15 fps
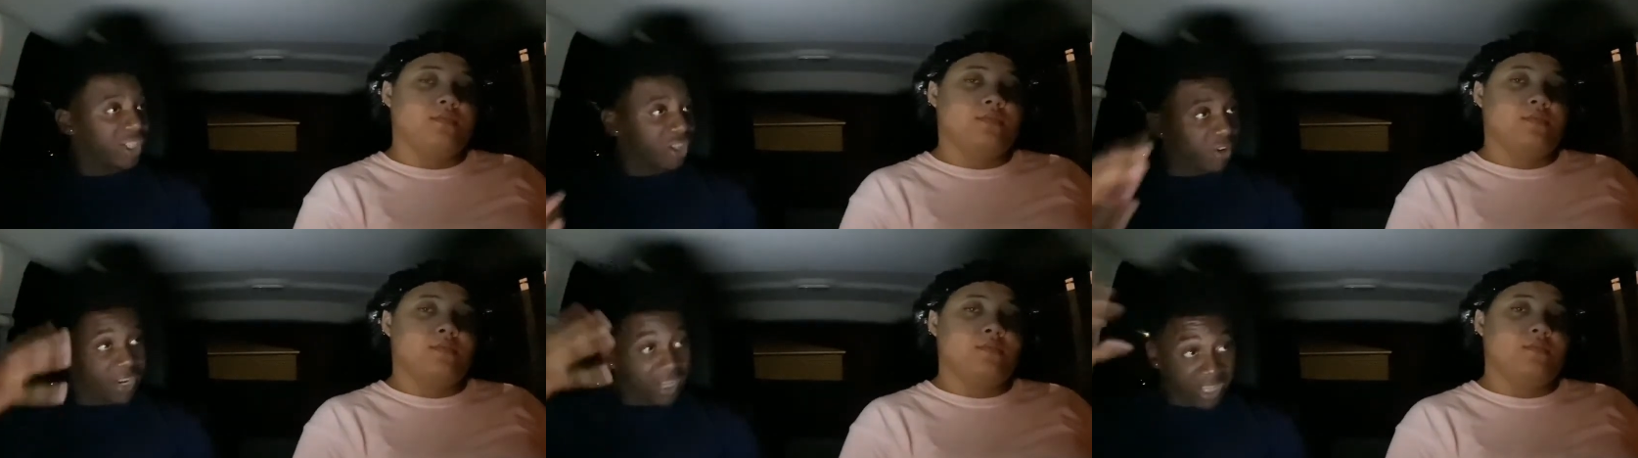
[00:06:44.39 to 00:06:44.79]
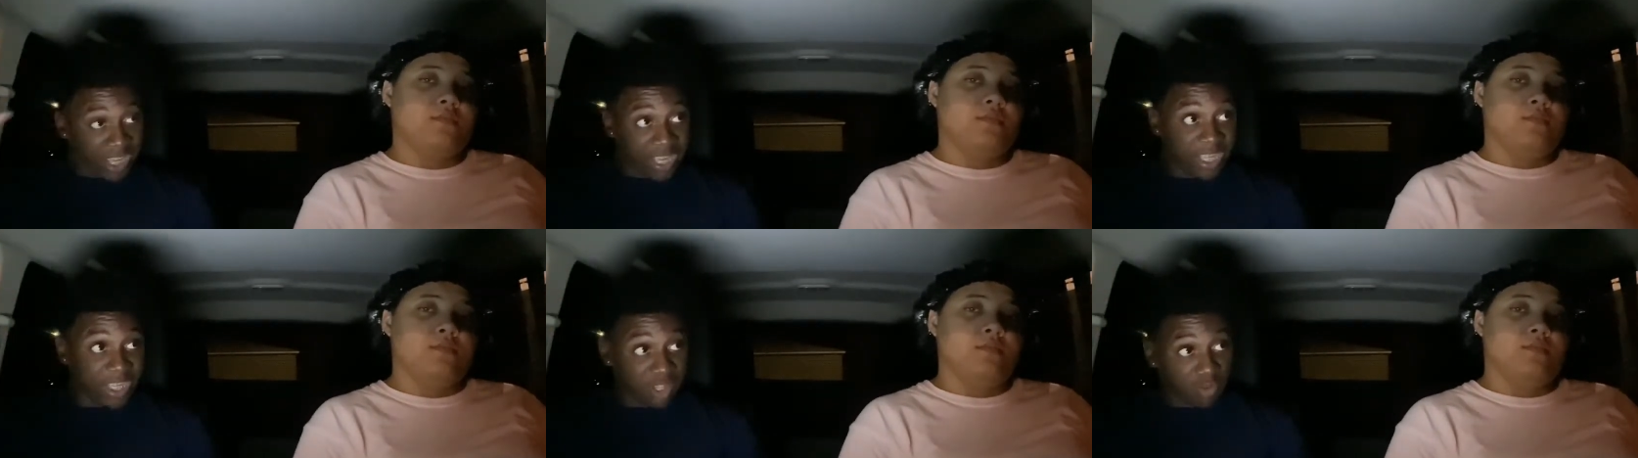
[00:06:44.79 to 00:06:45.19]
Speaker 1: and
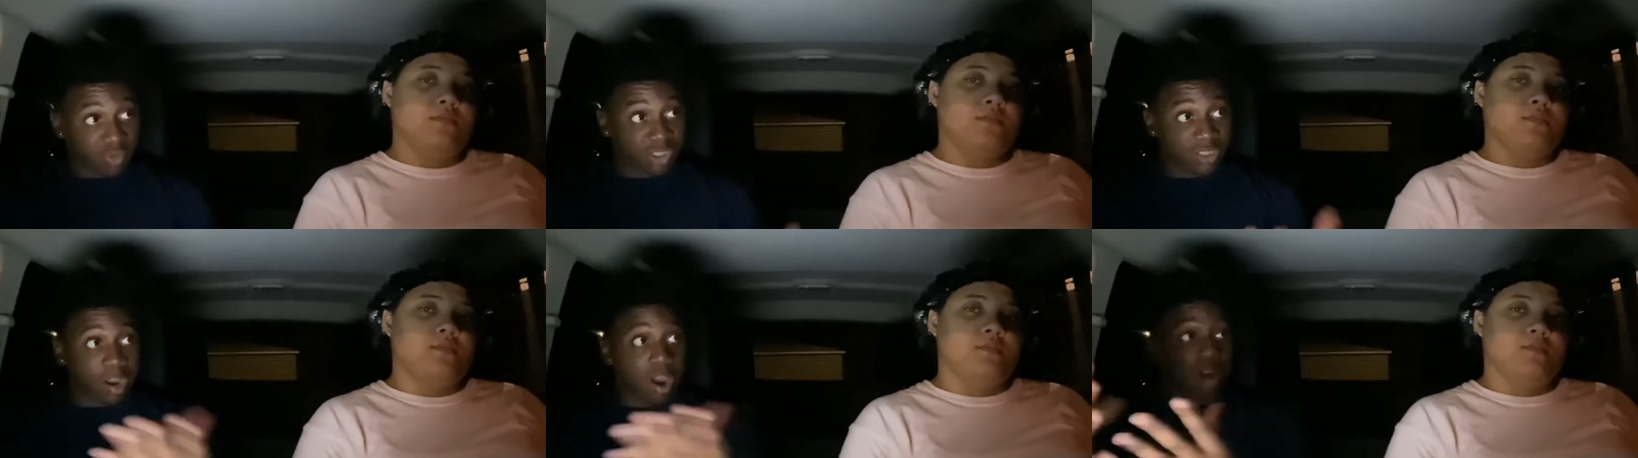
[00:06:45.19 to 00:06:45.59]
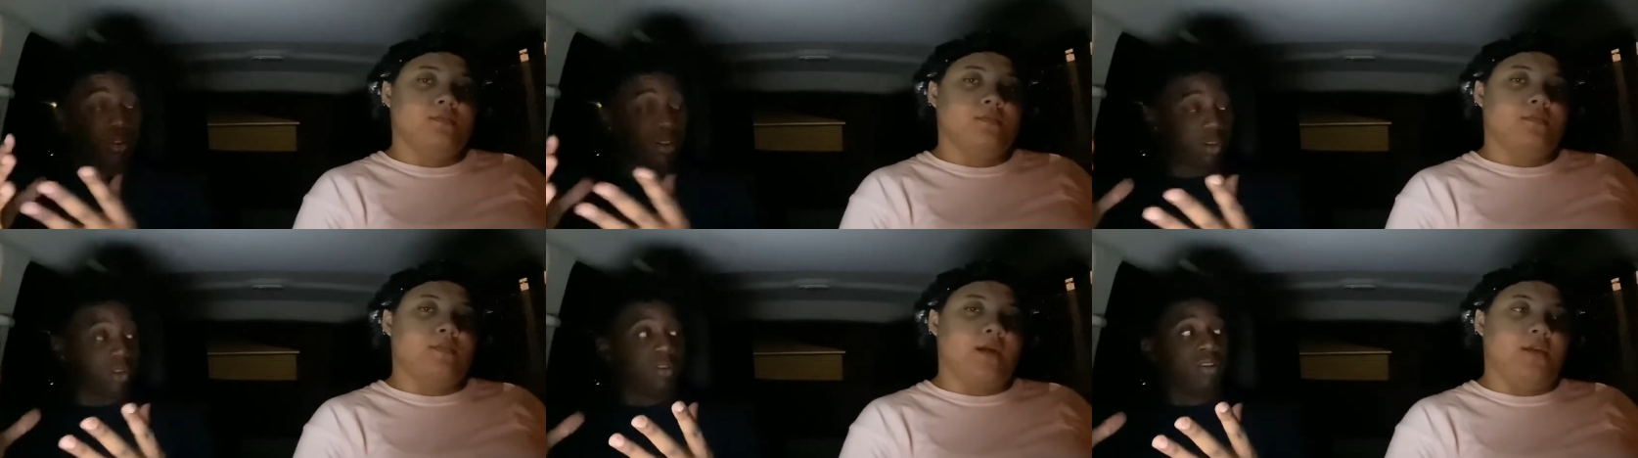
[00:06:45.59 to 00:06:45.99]
King was talking.
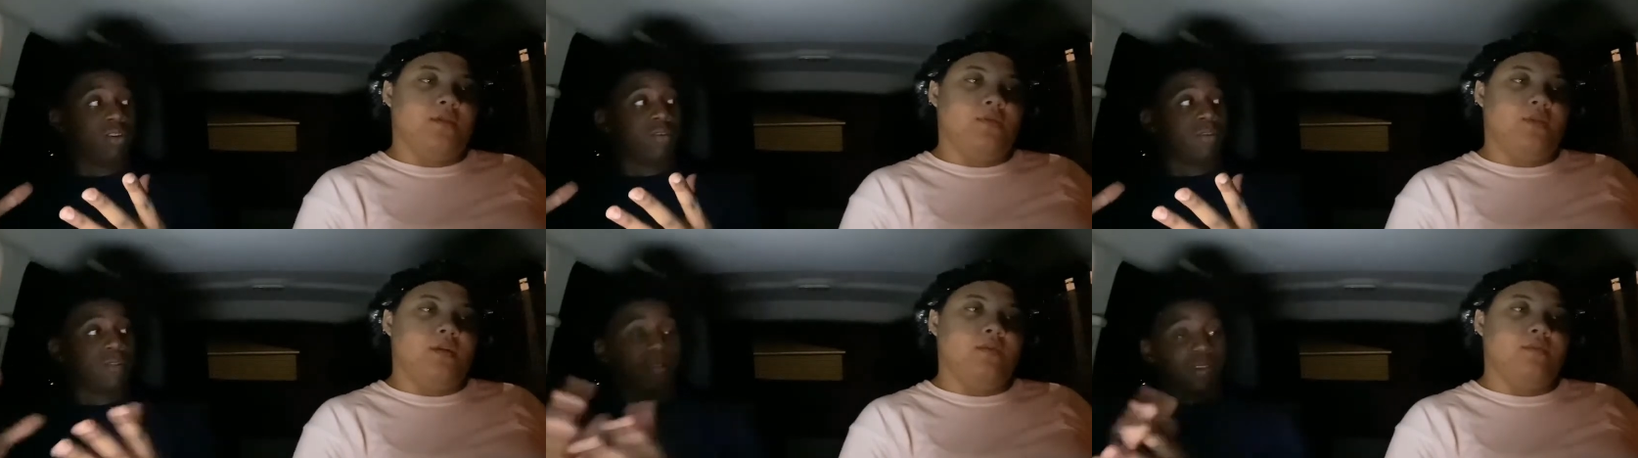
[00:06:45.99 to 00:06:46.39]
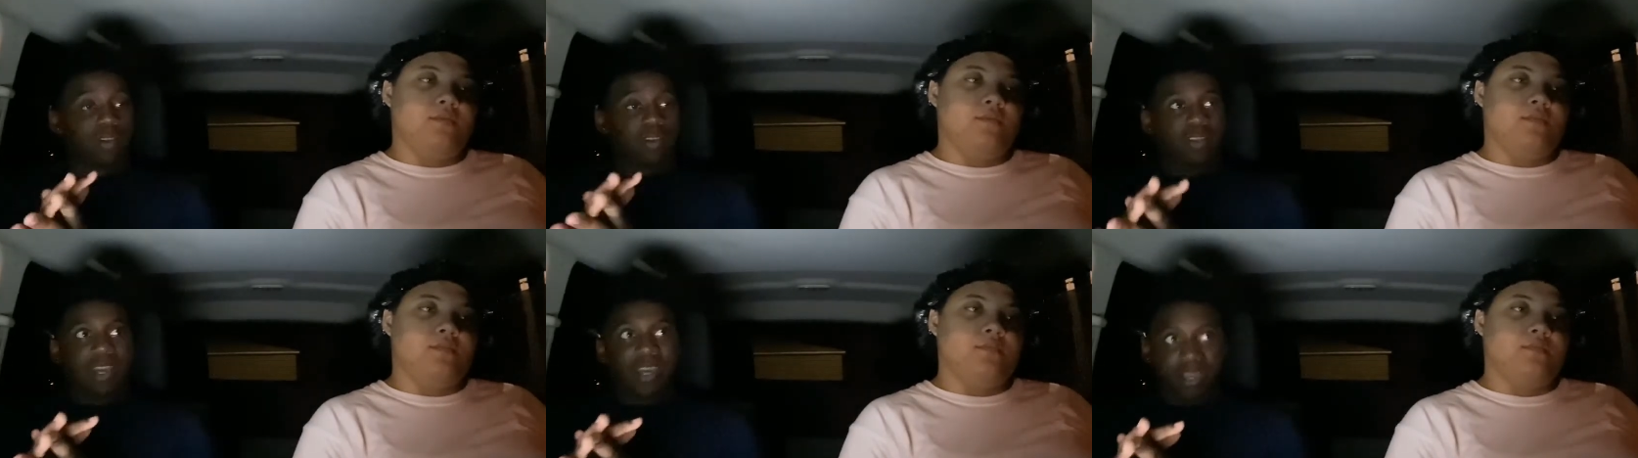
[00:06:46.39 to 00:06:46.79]
I know that.
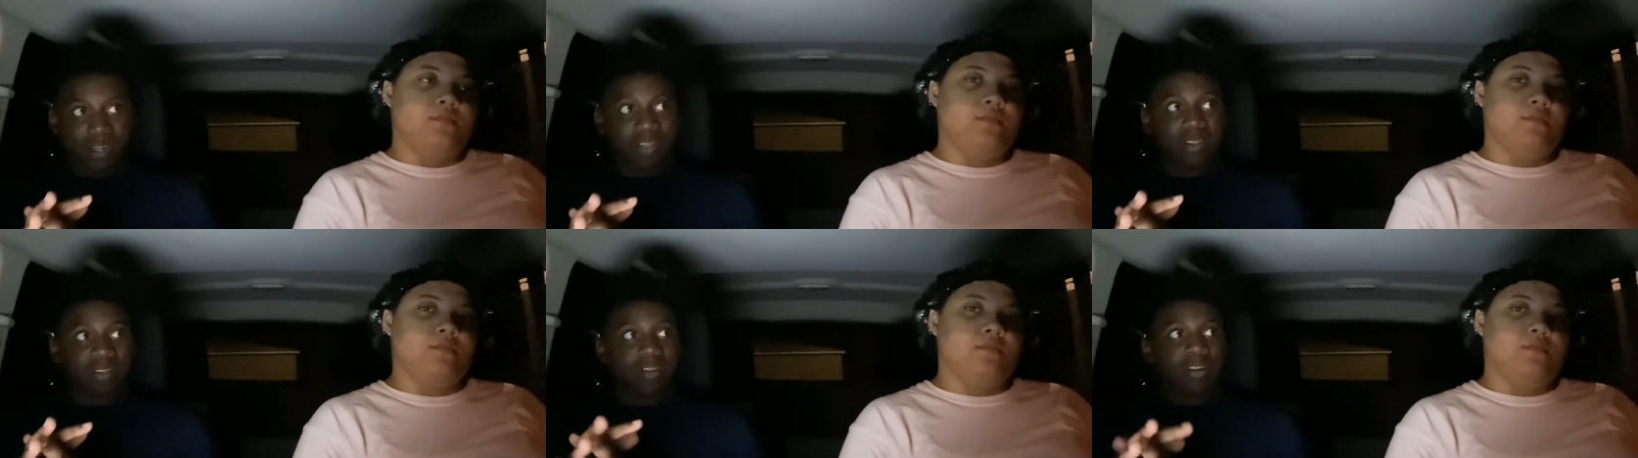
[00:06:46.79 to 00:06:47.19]
Yes.